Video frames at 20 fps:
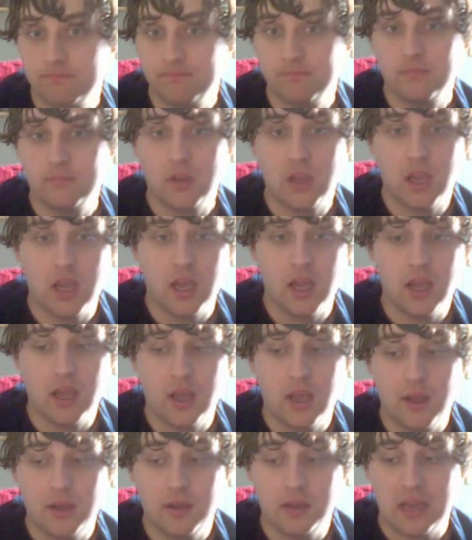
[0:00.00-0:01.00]

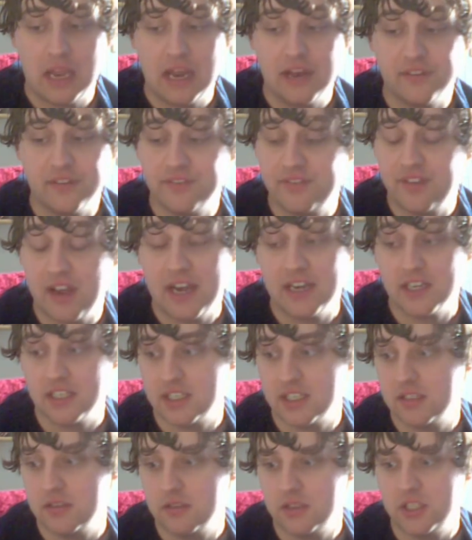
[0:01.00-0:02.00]
And in fact,
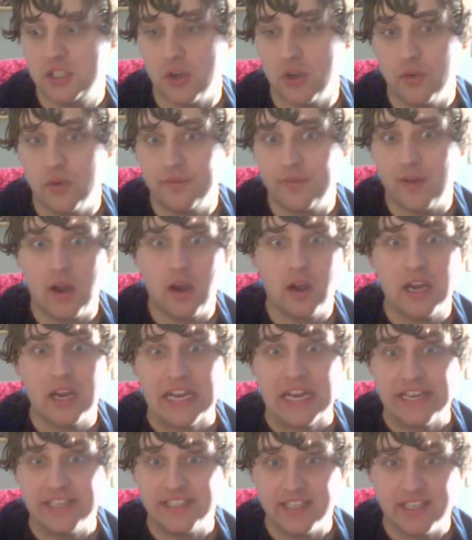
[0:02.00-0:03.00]
so far
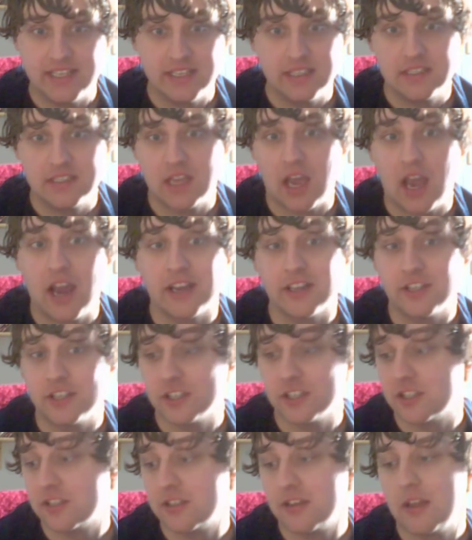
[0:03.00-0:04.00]
it is. I
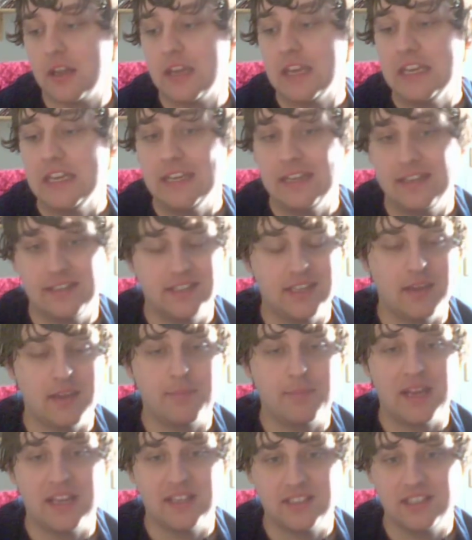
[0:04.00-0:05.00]
just need to get
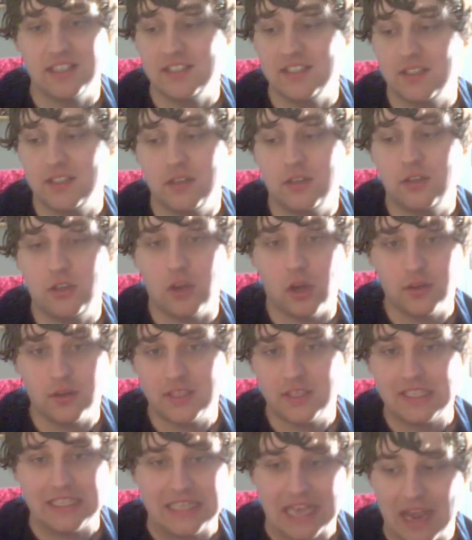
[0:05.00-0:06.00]
past these
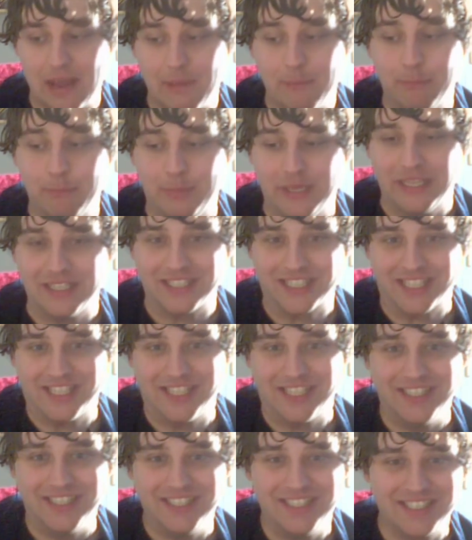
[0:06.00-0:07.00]
goddamn
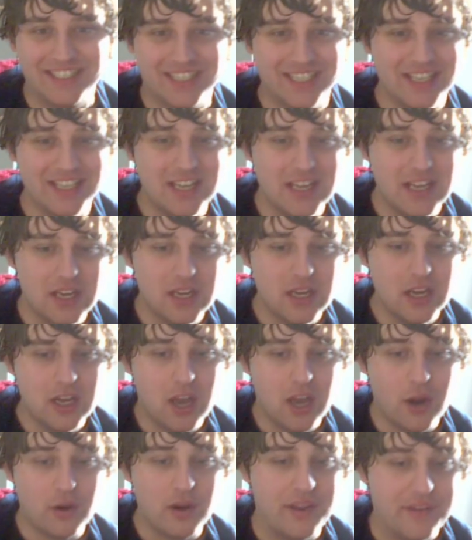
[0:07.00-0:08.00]
puzzles.
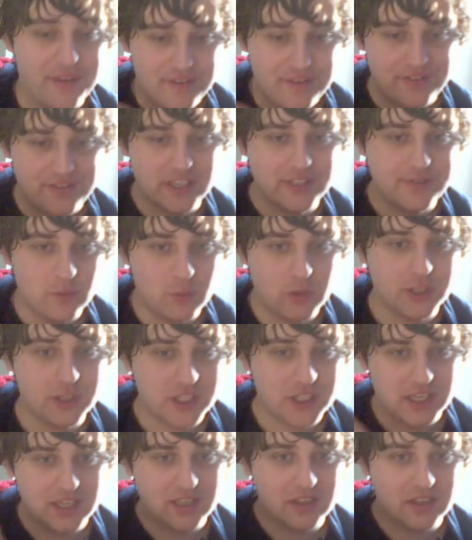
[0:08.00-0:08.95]
Alright, thanks for watching.